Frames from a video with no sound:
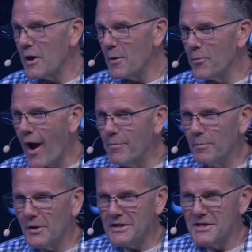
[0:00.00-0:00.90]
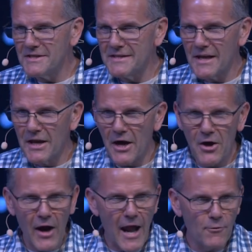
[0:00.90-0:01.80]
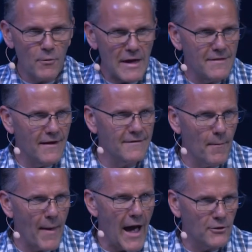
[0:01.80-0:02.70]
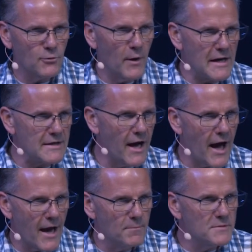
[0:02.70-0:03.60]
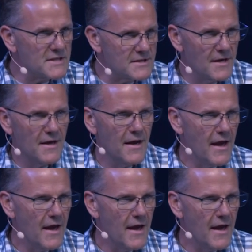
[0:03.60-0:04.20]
We could probably just sit here and read this about 20 times